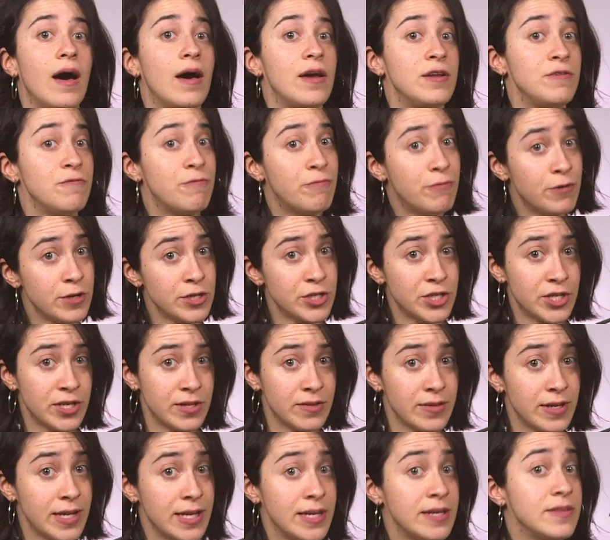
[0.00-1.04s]

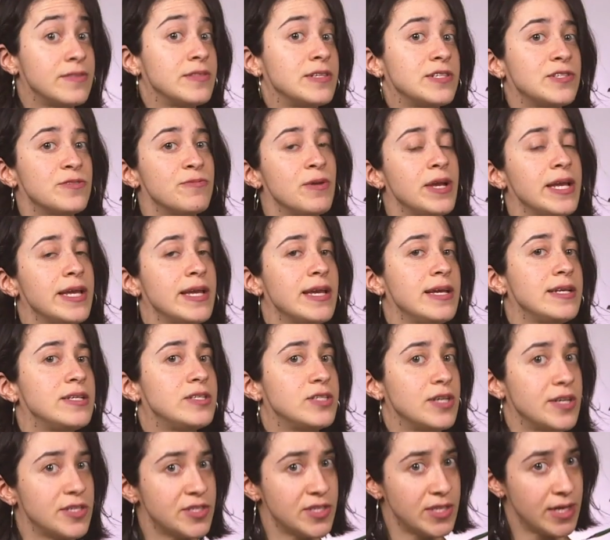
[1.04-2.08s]
Unfortunately, this ranking
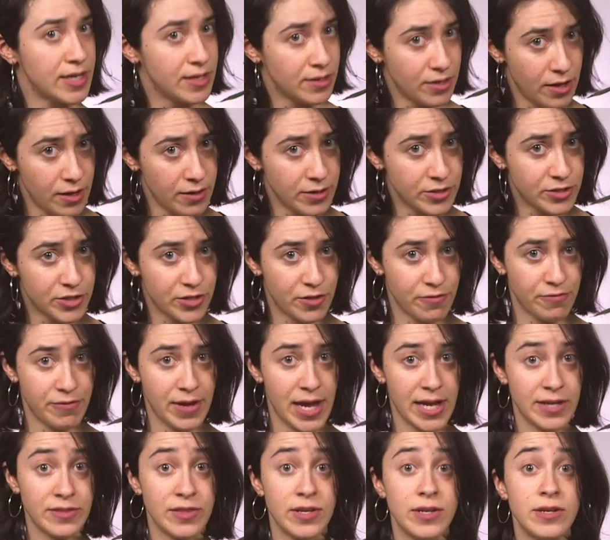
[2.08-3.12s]
doesn't acknowledge the
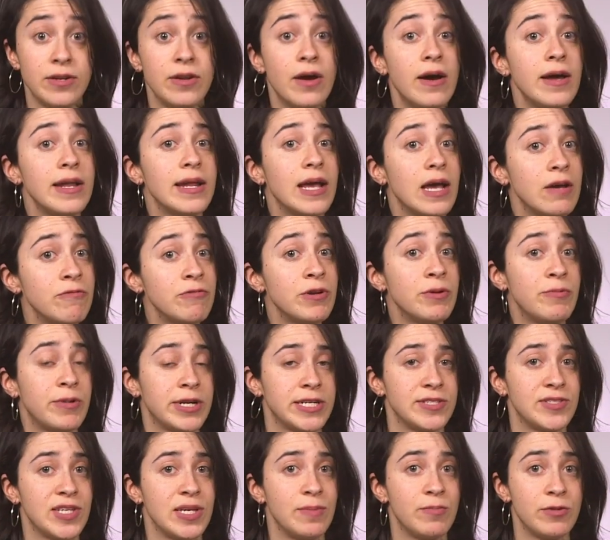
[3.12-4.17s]
fact that not everyone
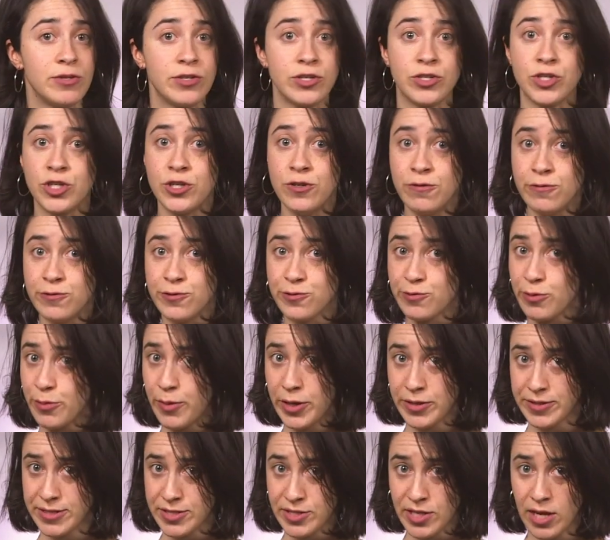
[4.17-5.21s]
is able to choose from
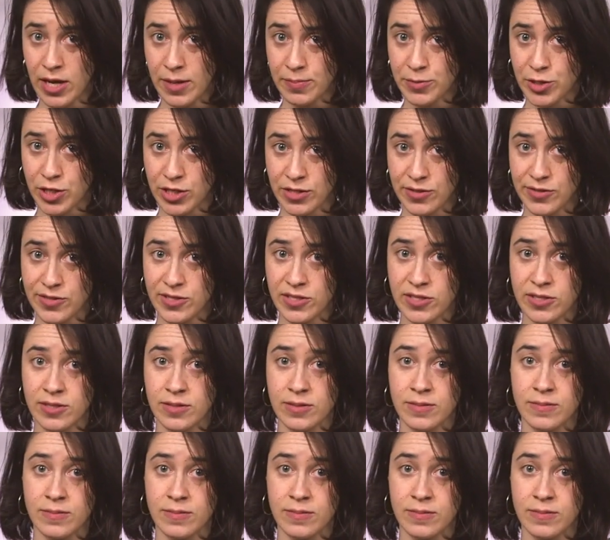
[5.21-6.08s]
all these options.